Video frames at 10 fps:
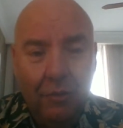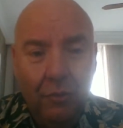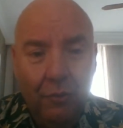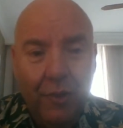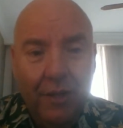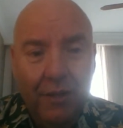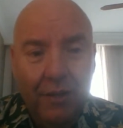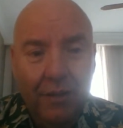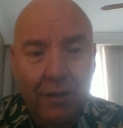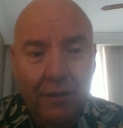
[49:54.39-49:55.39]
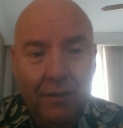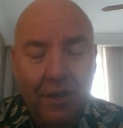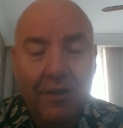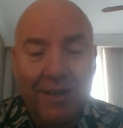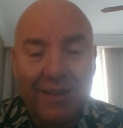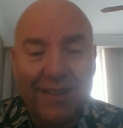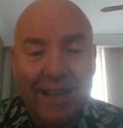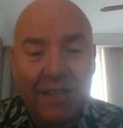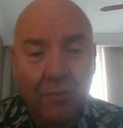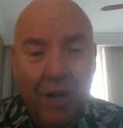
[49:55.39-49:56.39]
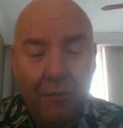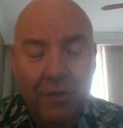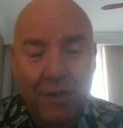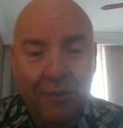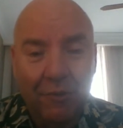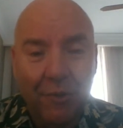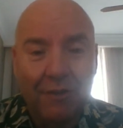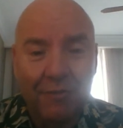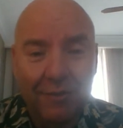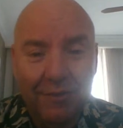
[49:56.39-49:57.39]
read Extraordinary Tales when I was about 12.